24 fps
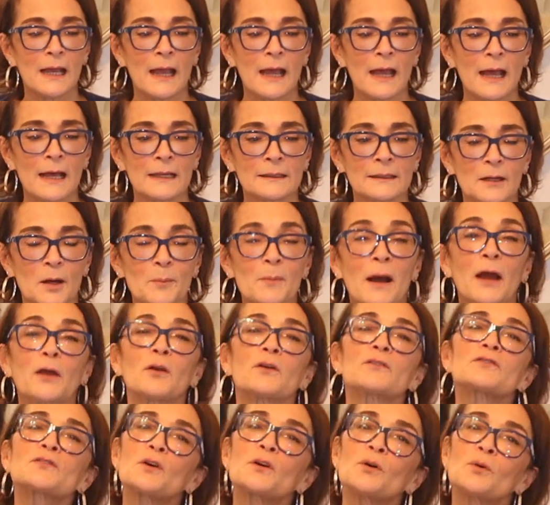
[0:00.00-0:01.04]
And I
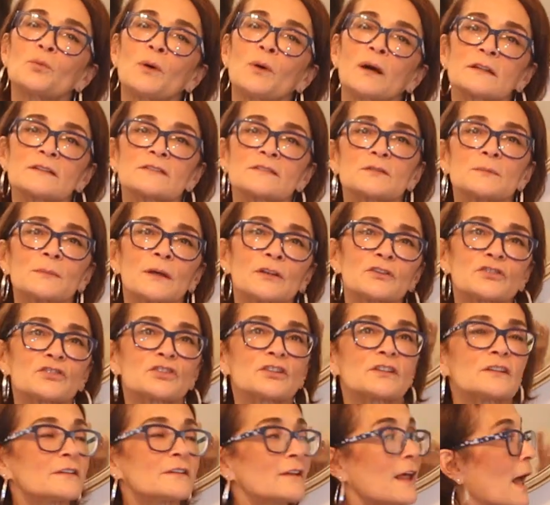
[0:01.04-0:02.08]
also wanted to mention